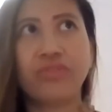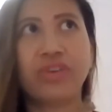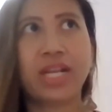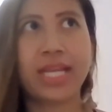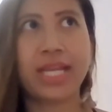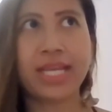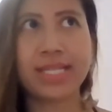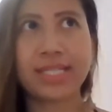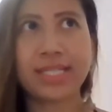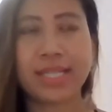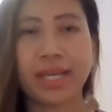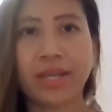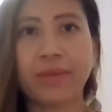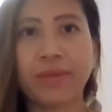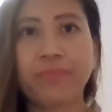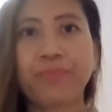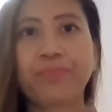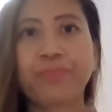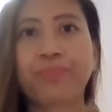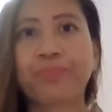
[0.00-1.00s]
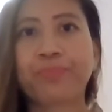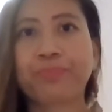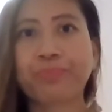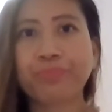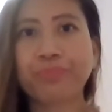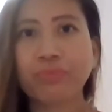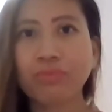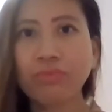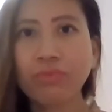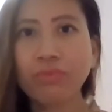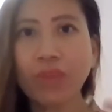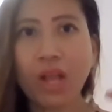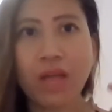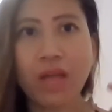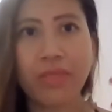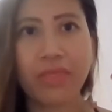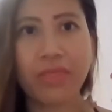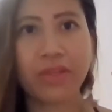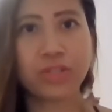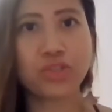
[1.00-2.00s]
releasing
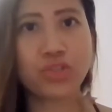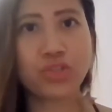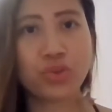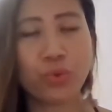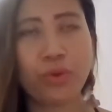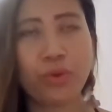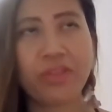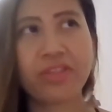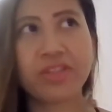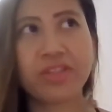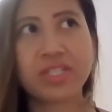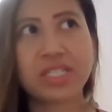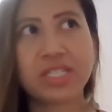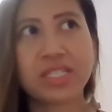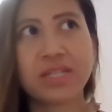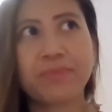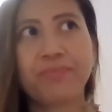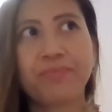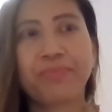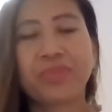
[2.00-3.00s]
the truths